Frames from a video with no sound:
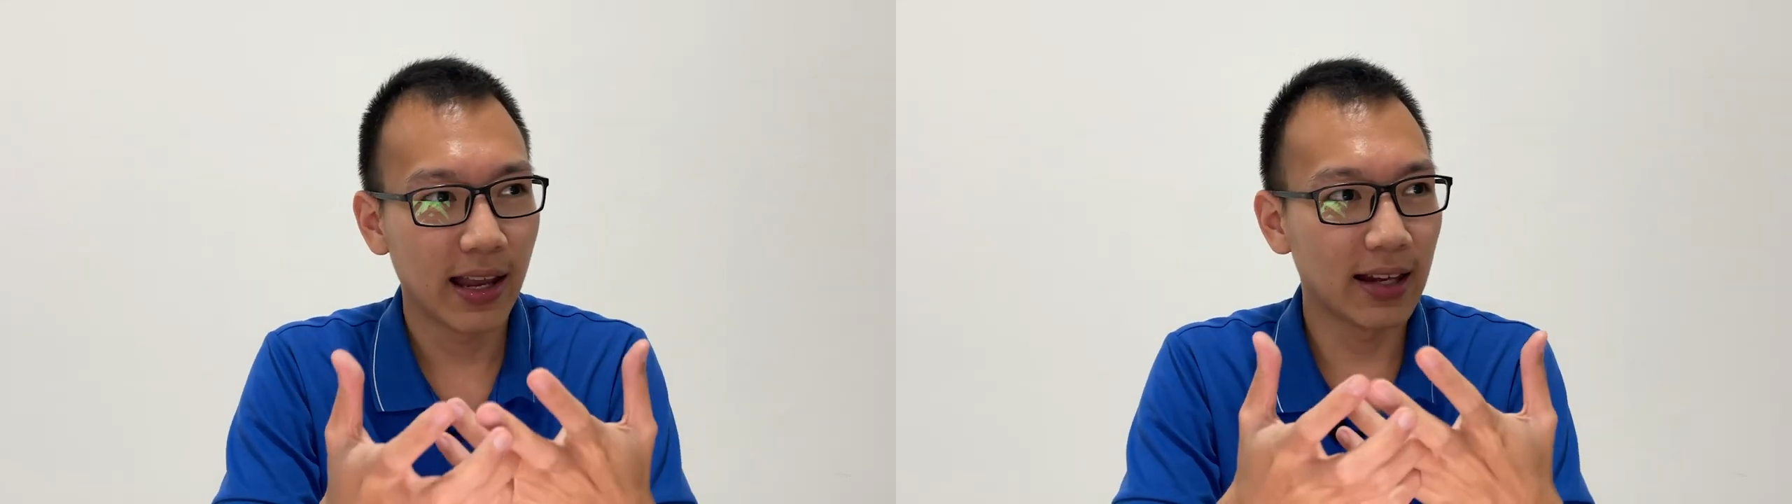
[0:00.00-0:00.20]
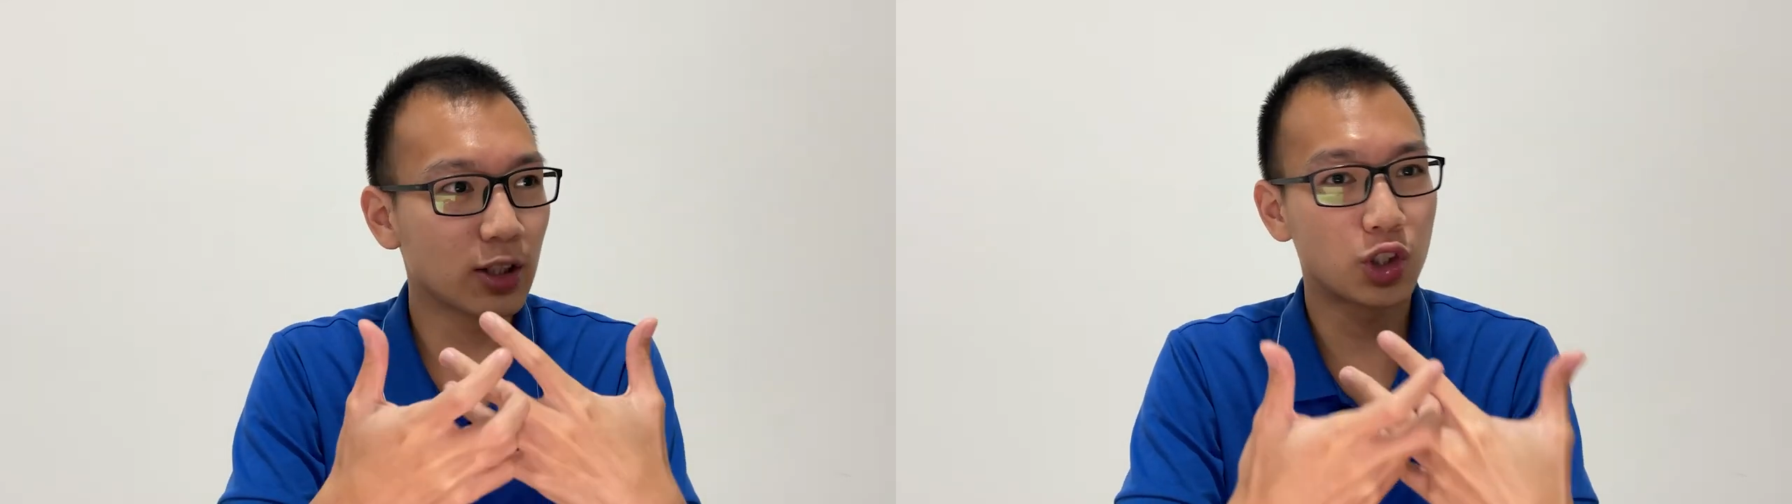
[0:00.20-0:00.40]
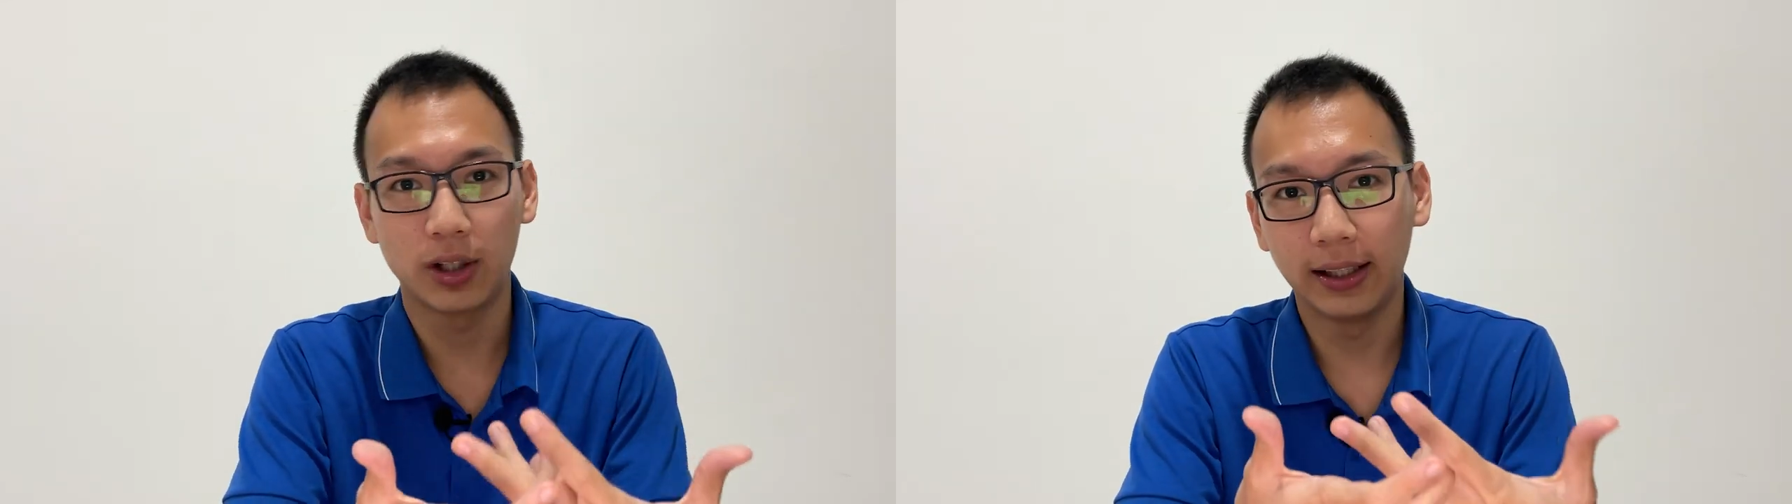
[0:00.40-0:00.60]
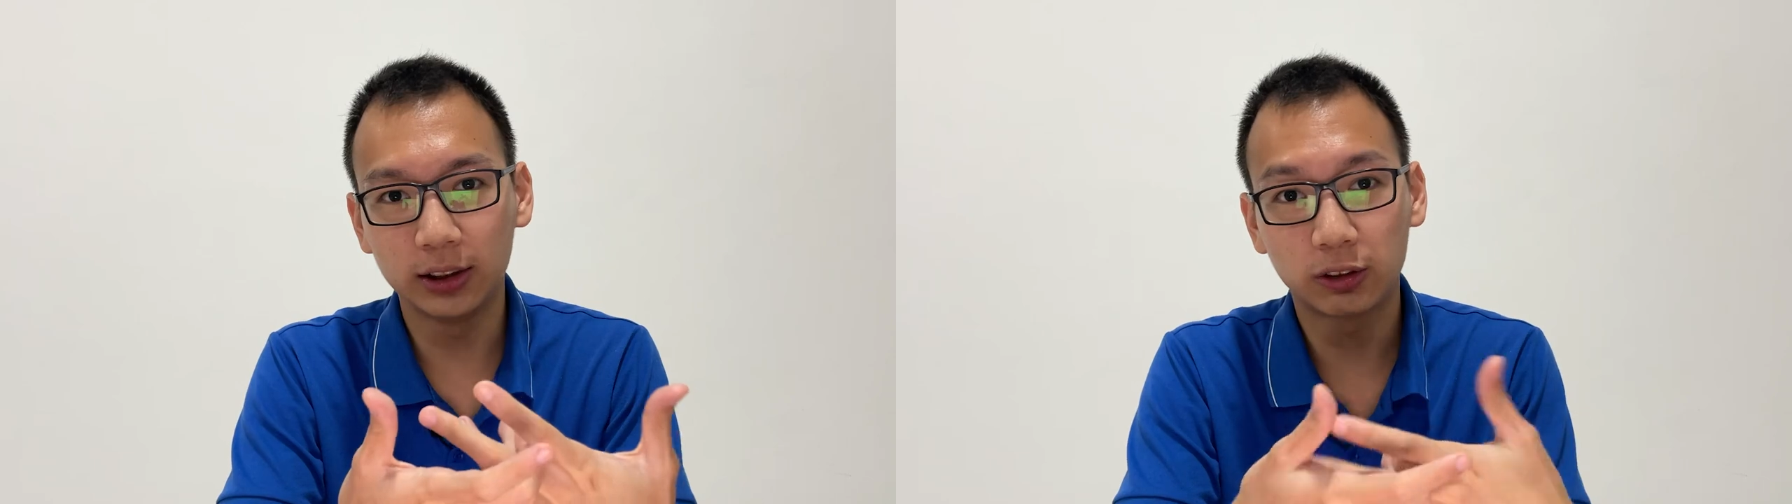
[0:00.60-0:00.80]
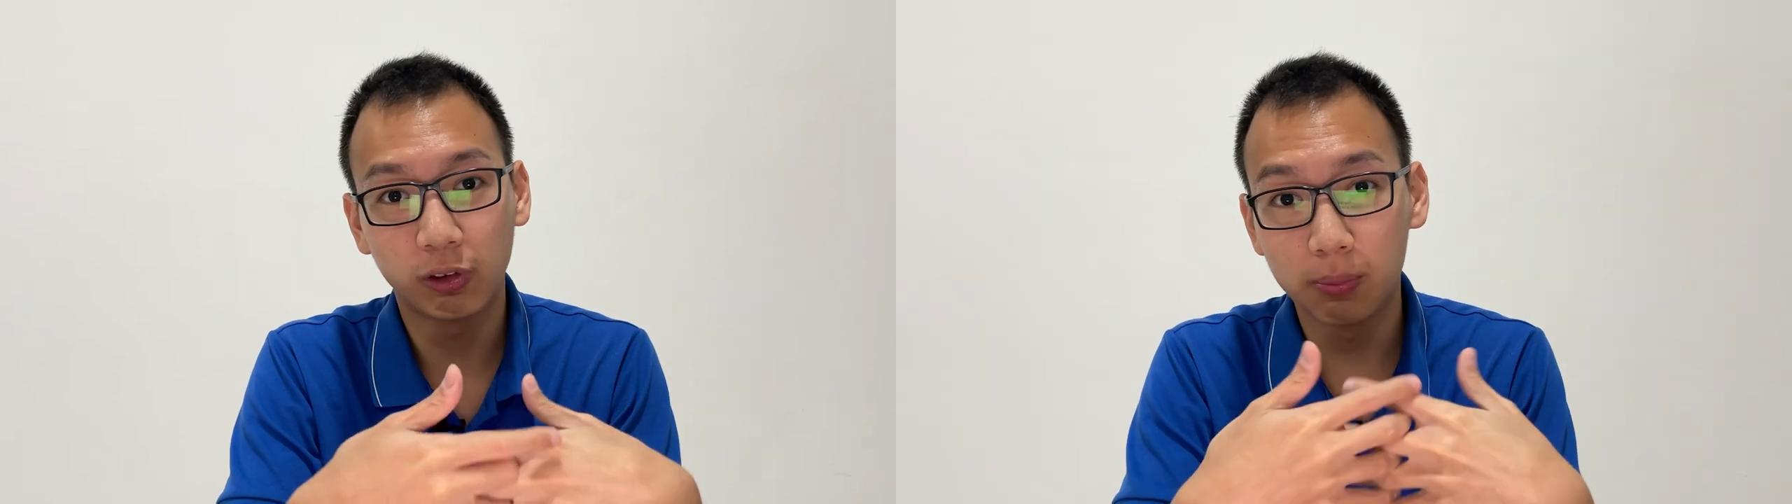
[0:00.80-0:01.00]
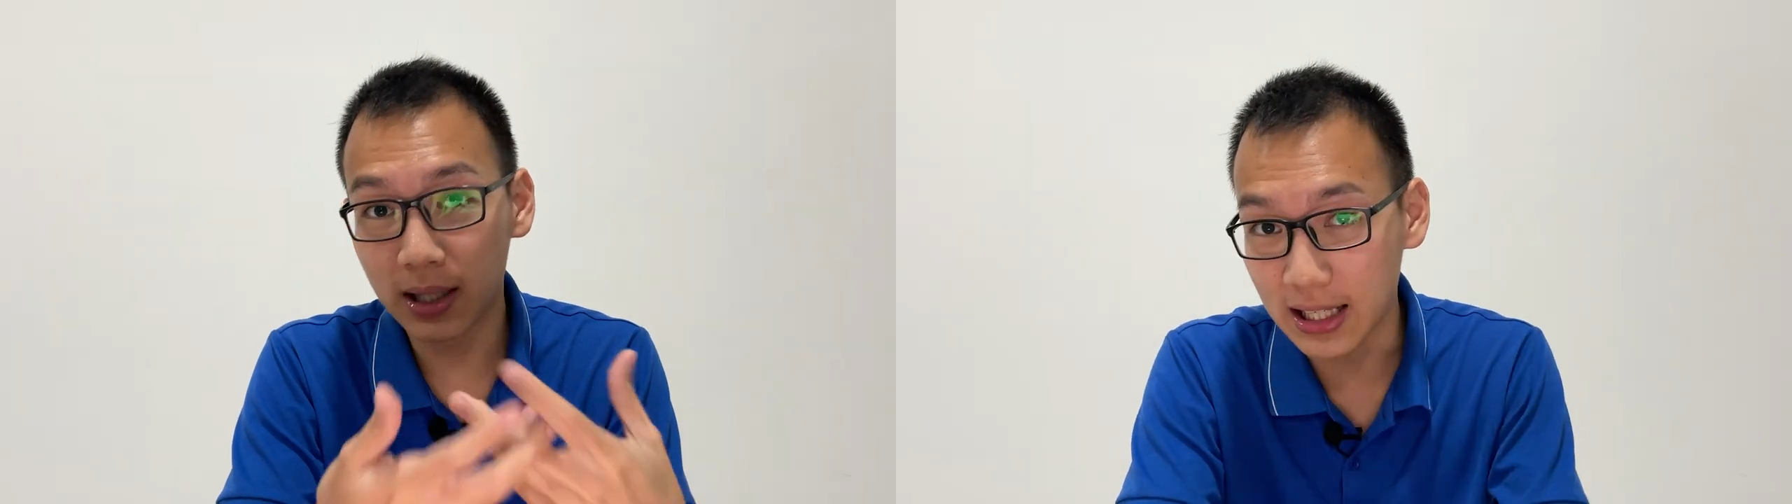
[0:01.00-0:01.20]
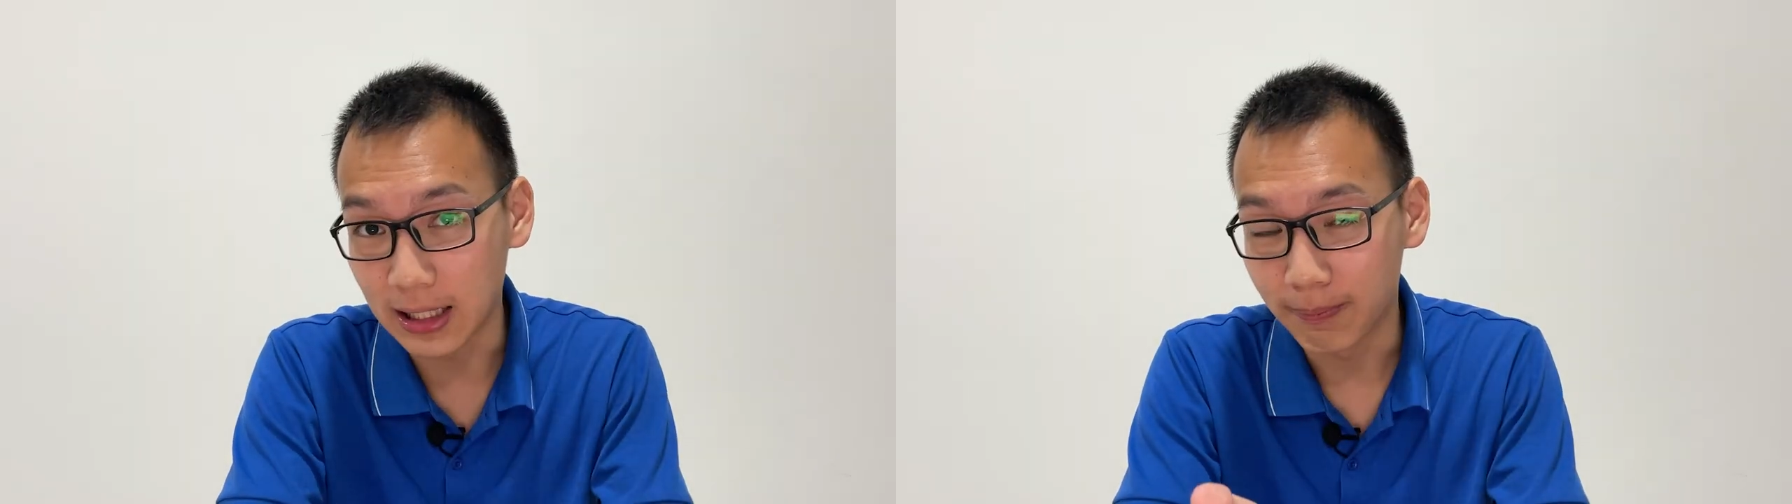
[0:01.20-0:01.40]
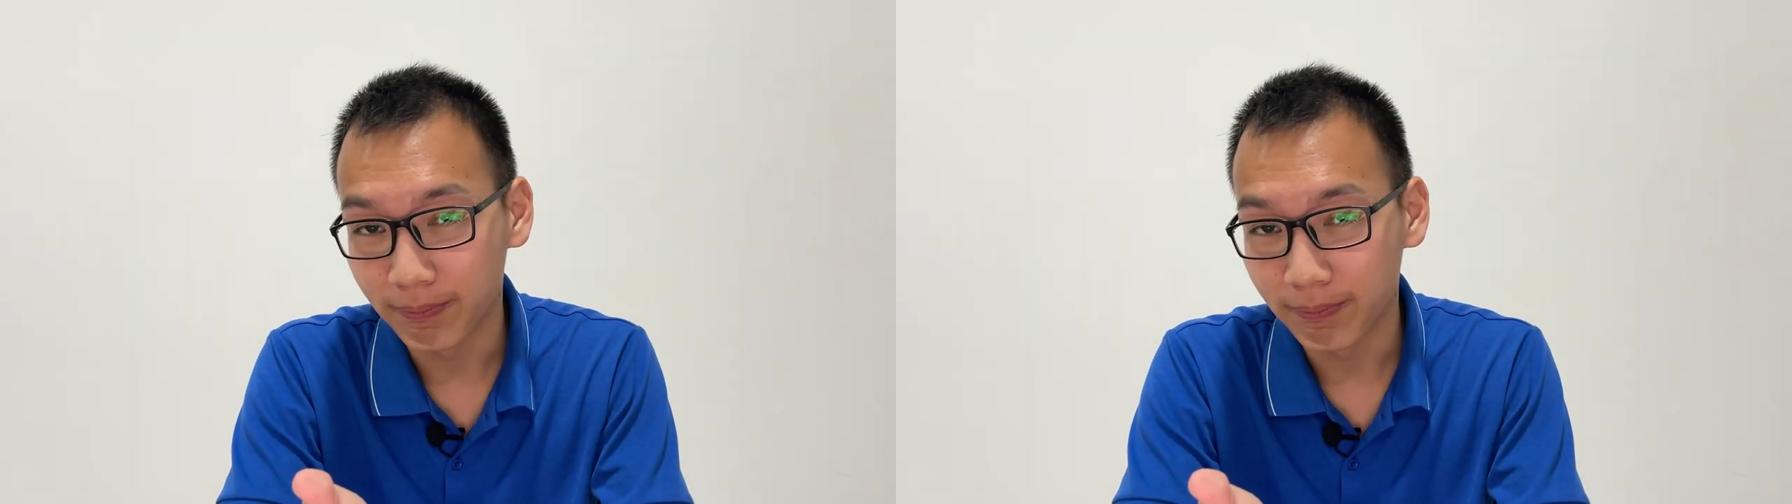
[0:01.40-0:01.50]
in exchange for money,